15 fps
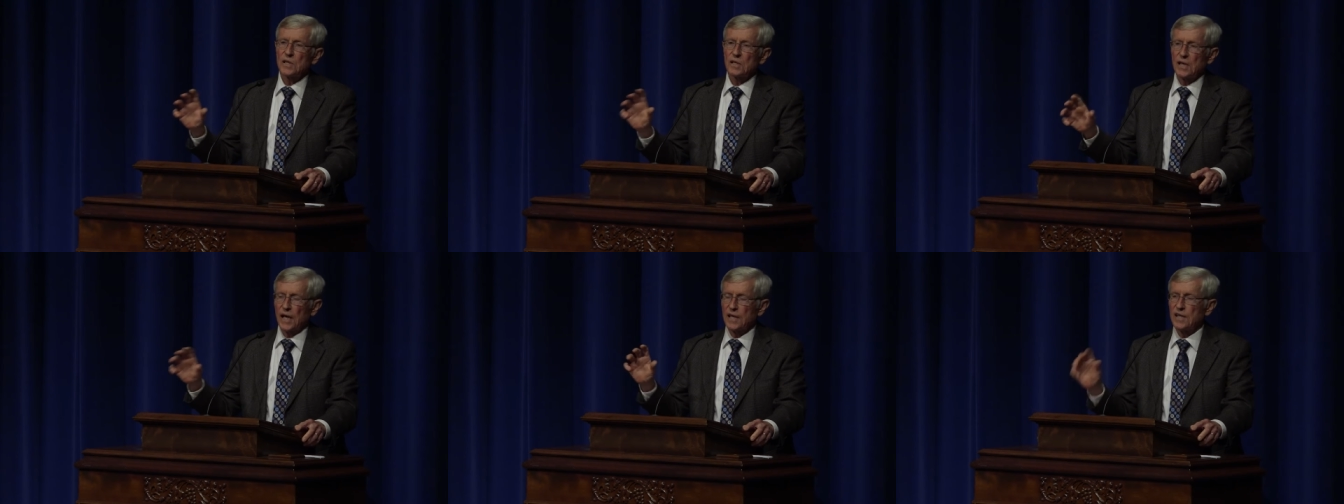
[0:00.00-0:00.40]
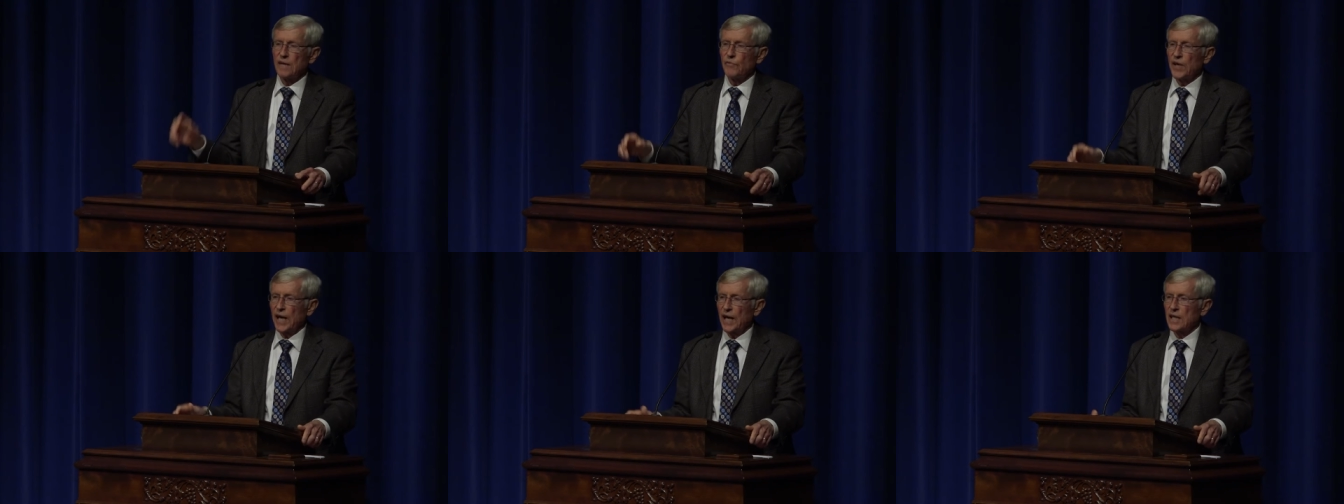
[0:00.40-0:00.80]
today
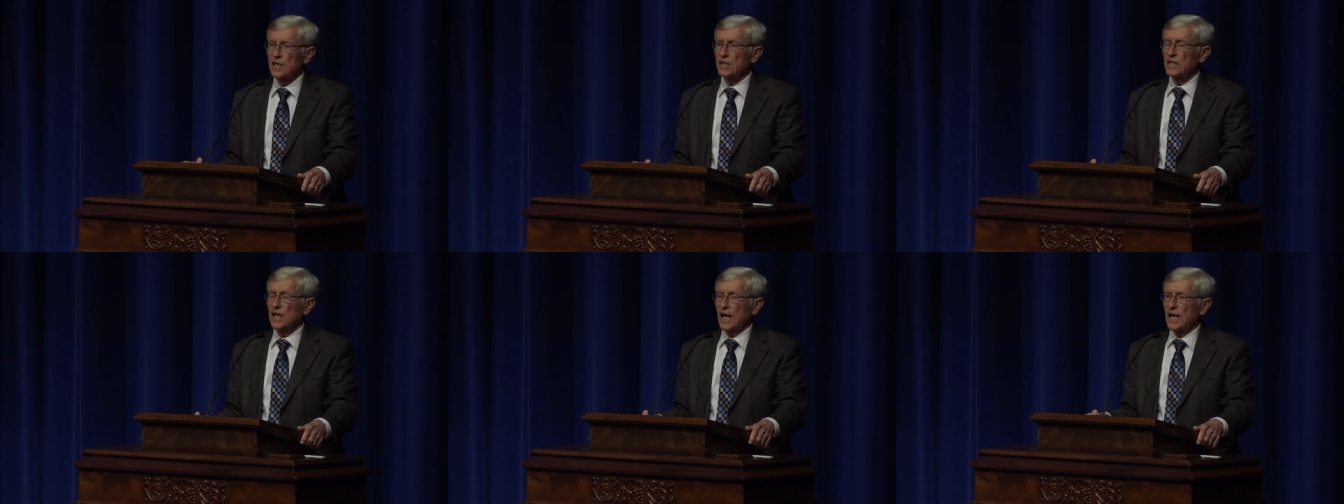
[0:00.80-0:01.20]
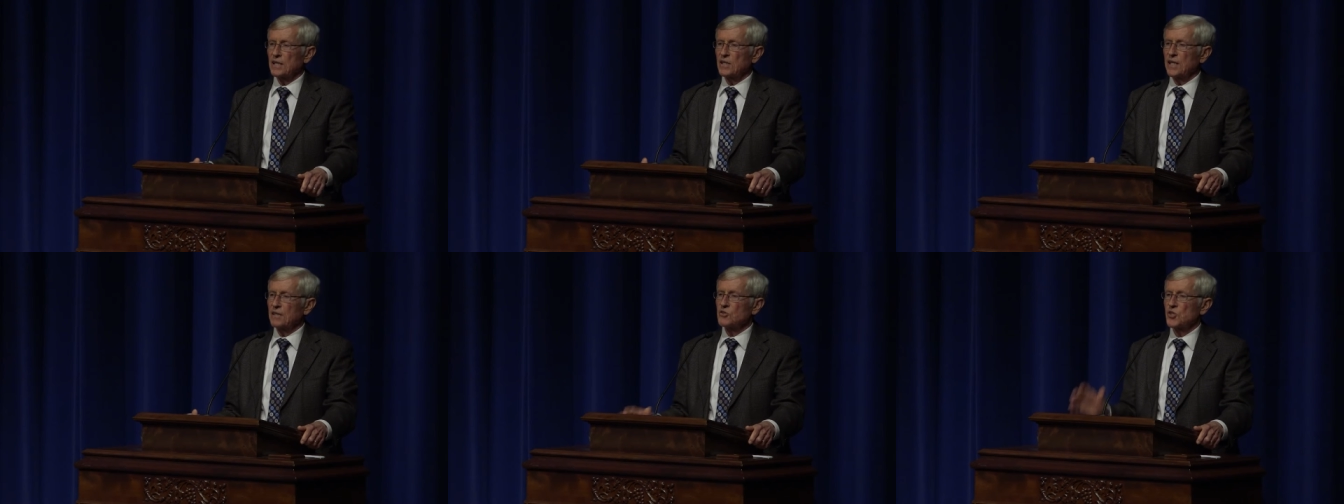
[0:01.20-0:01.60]
than we had in the
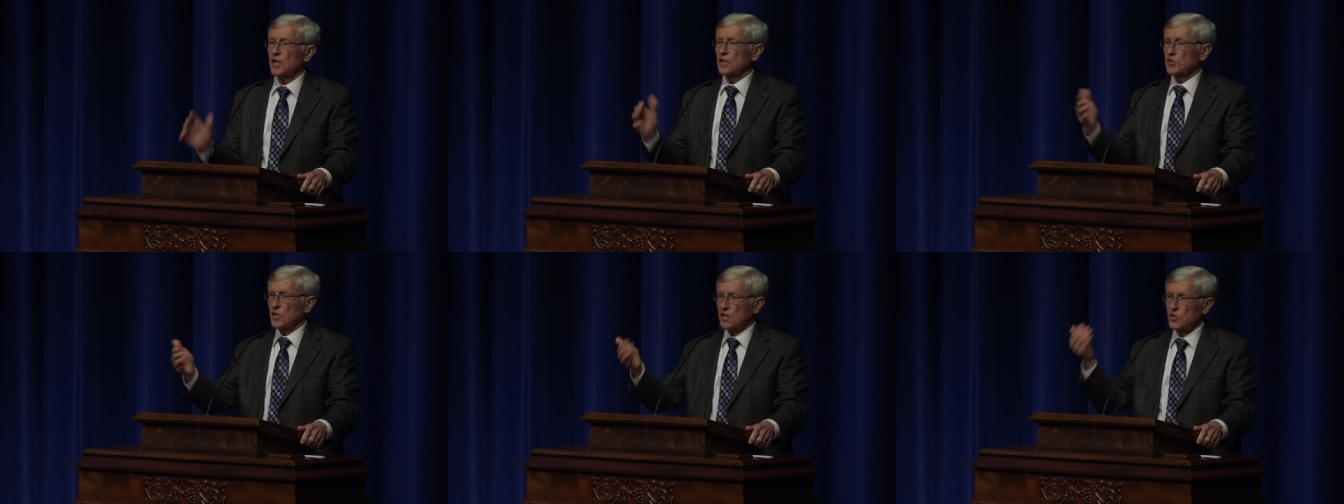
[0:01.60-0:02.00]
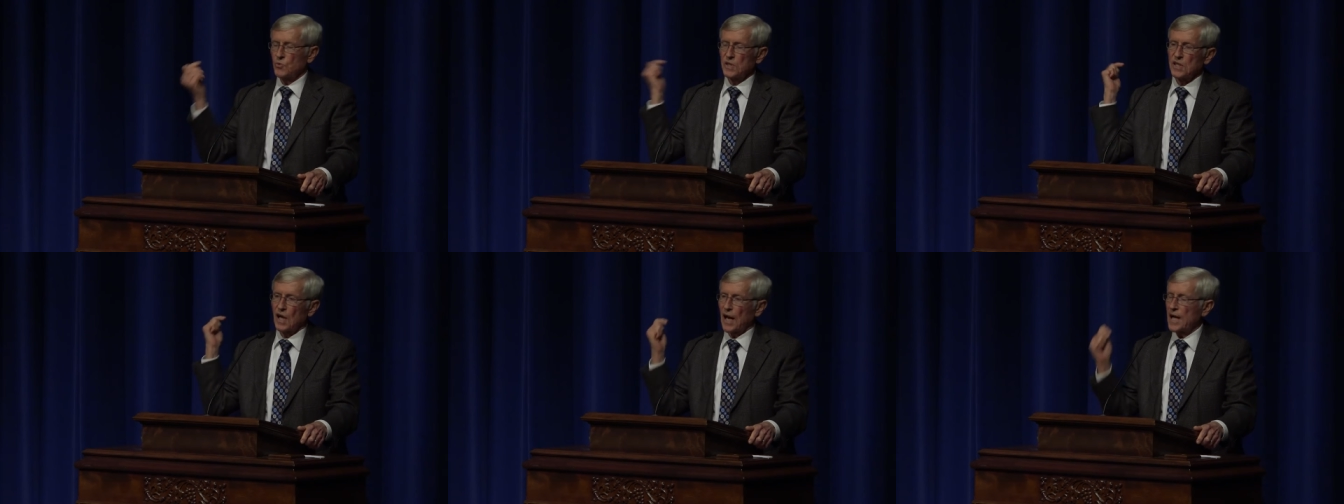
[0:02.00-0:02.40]
nineteen sixties
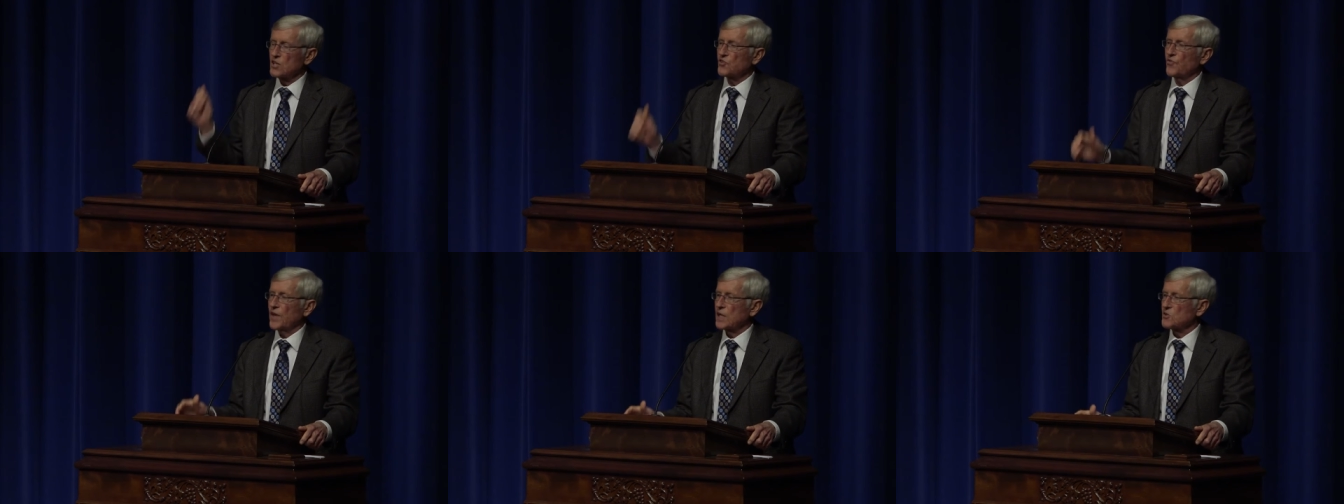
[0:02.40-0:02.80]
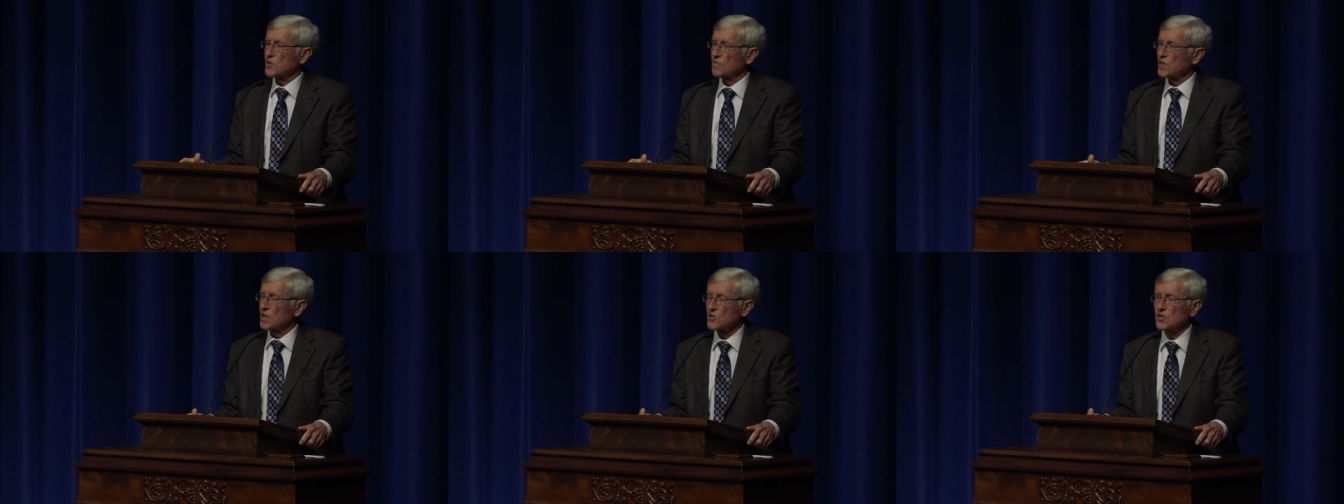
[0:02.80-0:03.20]
when the last phase
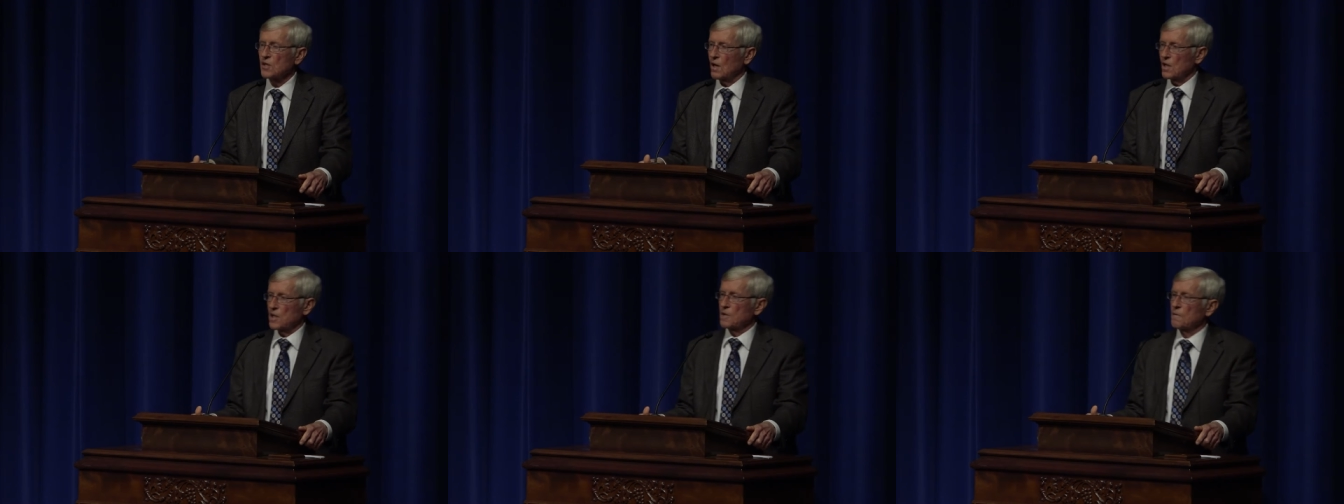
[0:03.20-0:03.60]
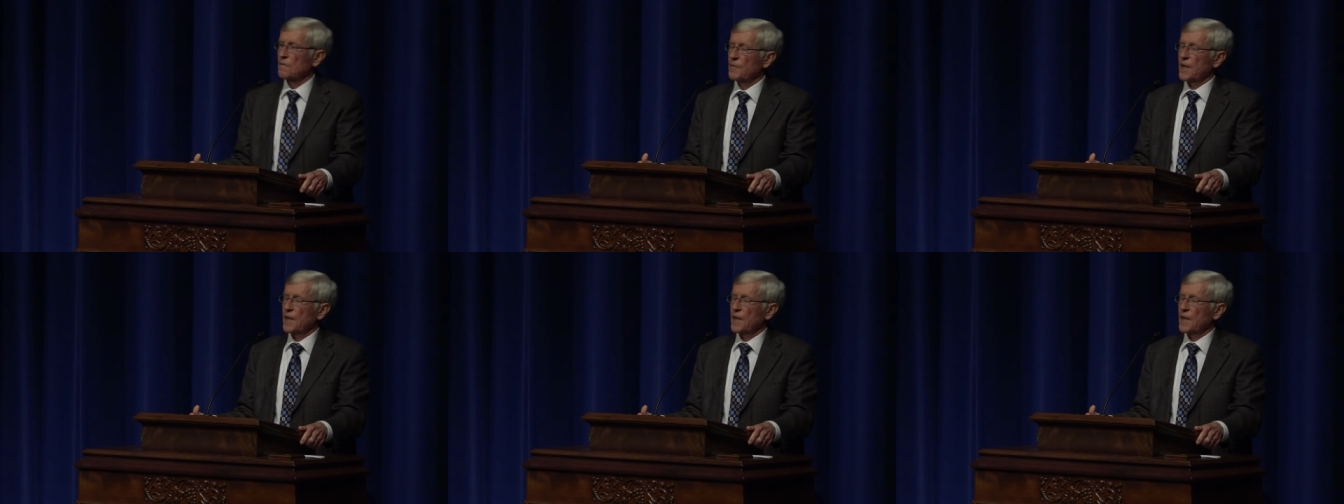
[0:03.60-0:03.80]
of this started.